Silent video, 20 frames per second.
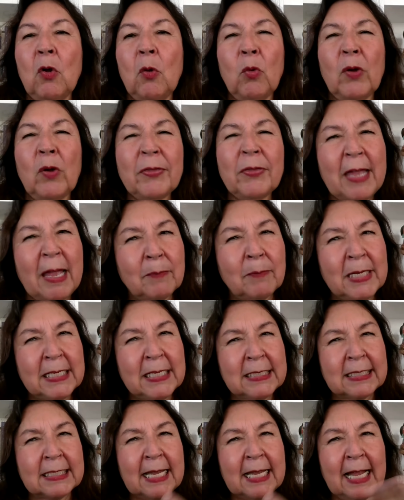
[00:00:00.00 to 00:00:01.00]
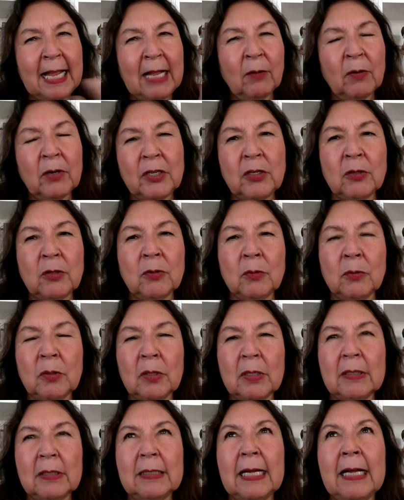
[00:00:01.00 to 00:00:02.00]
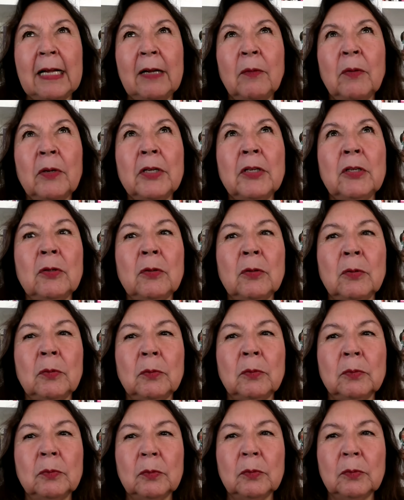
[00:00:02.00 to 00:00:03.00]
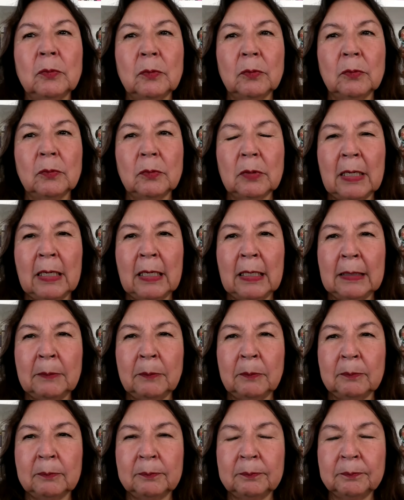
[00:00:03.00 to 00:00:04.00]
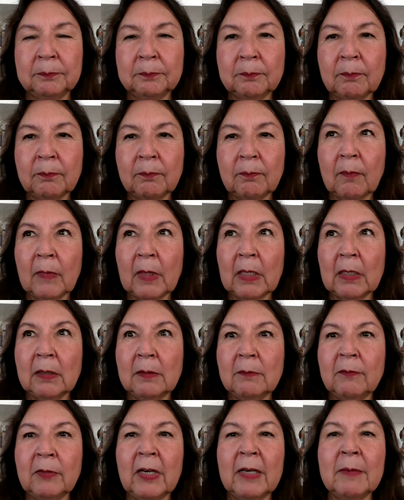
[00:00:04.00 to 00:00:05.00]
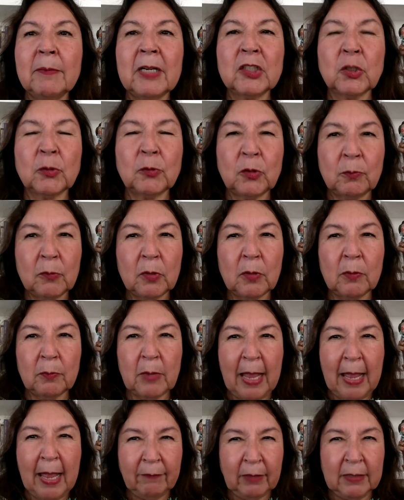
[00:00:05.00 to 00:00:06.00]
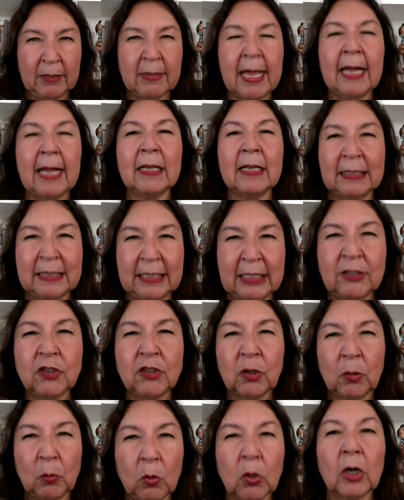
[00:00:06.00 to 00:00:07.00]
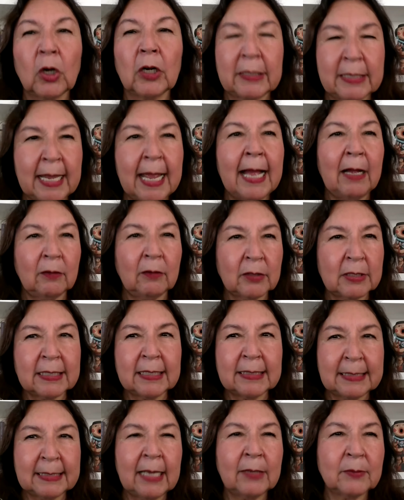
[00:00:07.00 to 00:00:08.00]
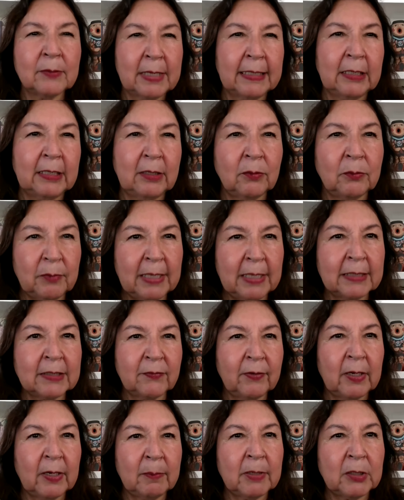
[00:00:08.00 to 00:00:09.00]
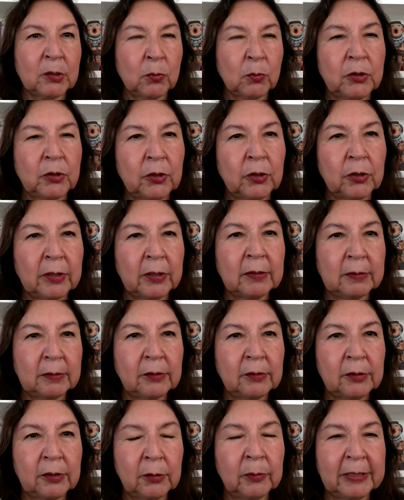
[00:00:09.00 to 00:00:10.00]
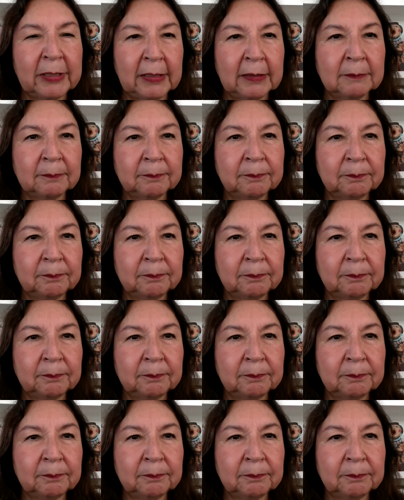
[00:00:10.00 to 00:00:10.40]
what that means and how are you, how are you, um, very much having that lead your work now? Because it sounds like you, that's very much what you're doing.